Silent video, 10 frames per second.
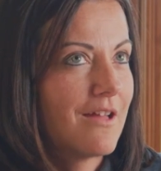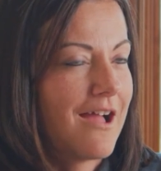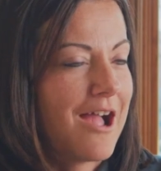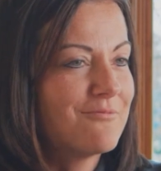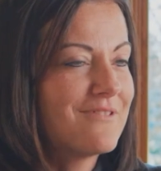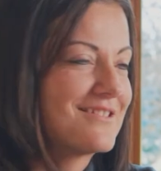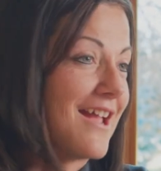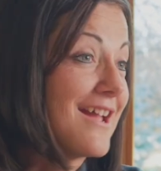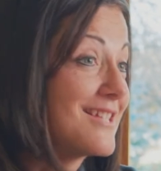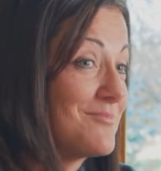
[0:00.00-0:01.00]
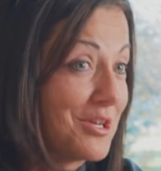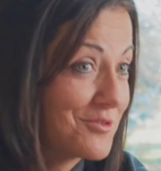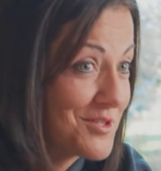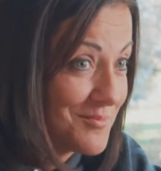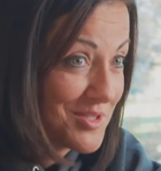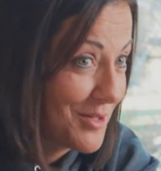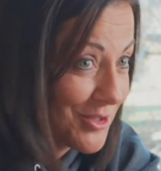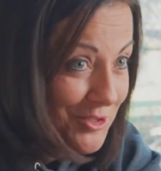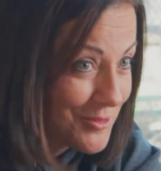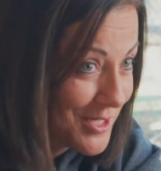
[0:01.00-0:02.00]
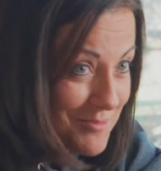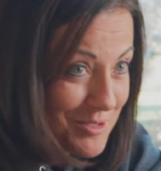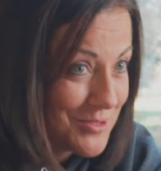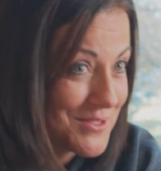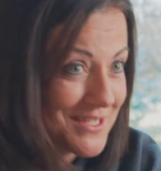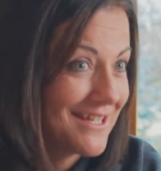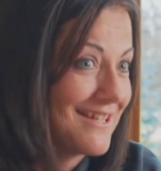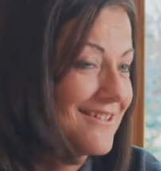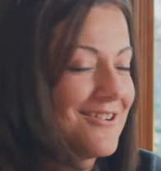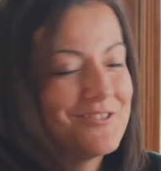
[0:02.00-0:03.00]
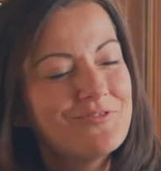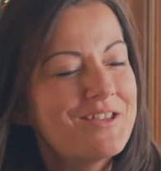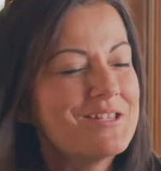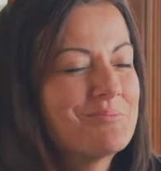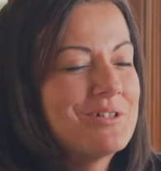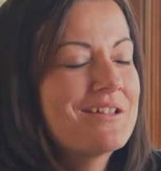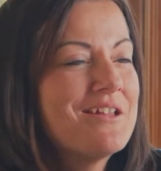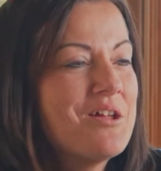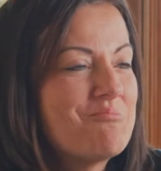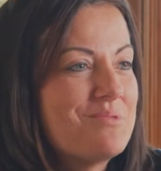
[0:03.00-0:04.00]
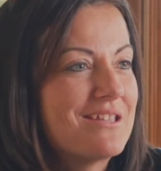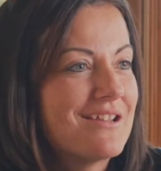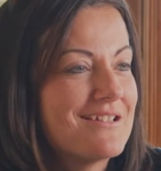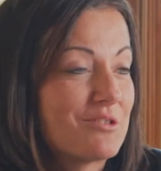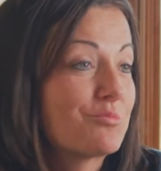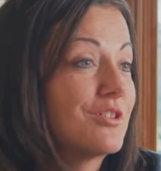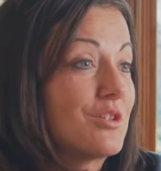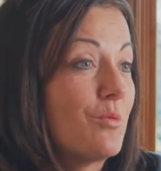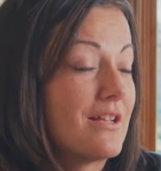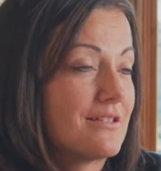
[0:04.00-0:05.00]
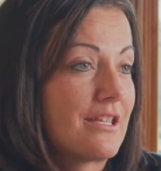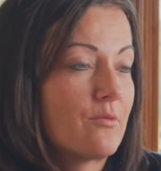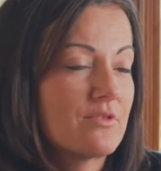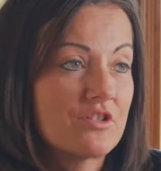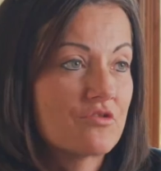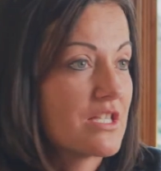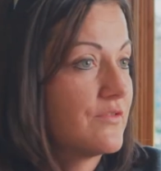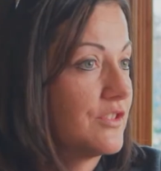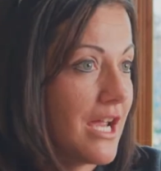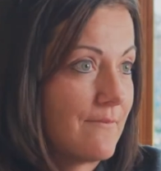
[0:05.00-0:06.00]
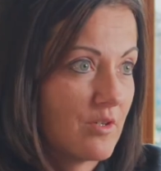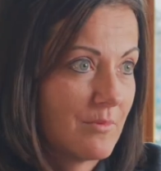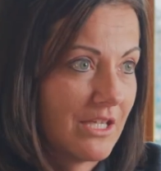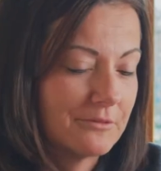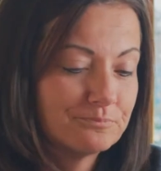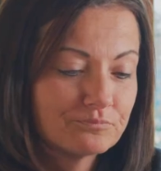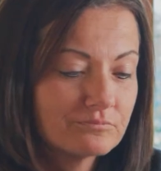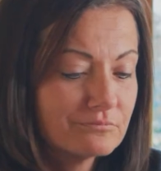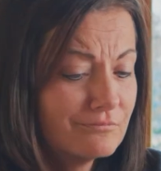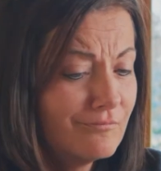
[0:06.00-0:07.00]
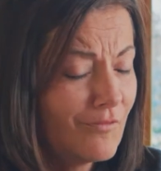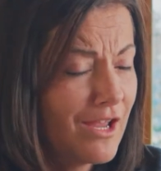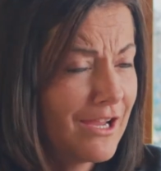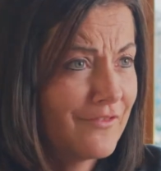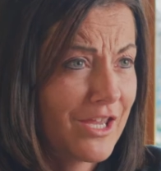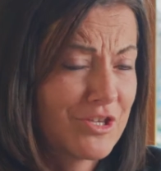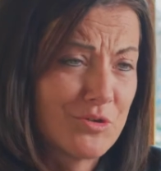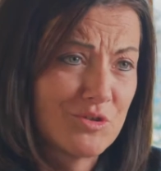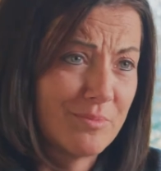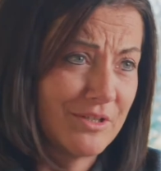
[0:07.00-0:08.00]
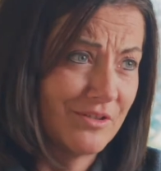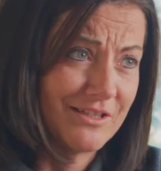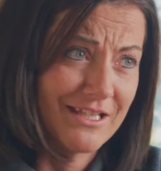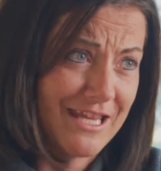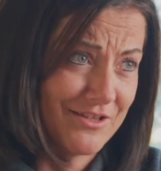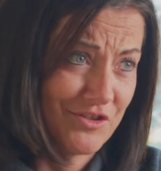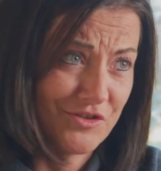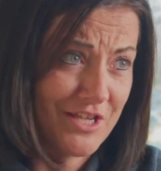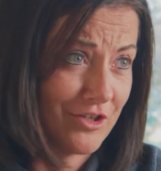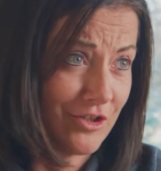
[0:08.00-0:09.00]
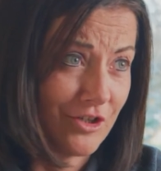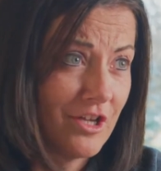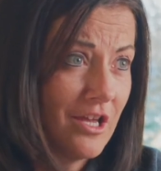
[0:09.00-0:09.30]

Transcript: I said my Christmas miracle when I posted it on Facebook, because it really was like, it was a stressful time for me. I had that huge bill at the cancer center,